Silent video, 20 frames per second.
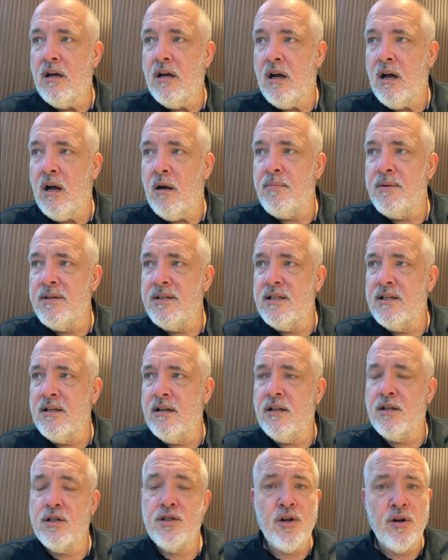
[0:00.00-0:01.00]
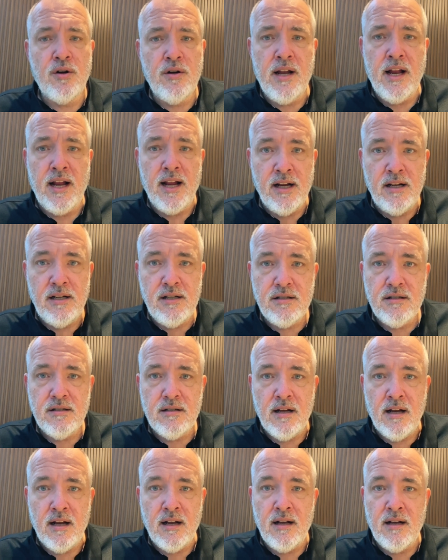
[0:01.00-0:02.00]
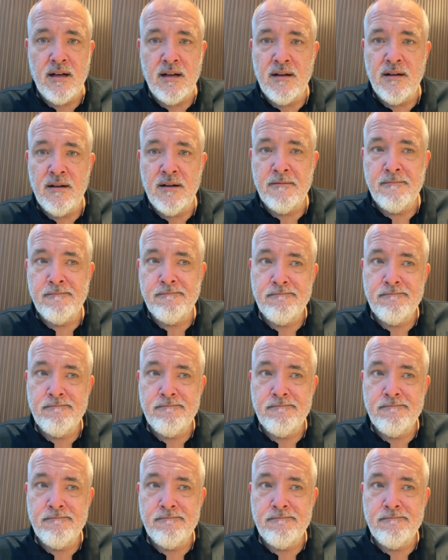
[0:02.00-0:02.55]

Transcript: up until a certain age, I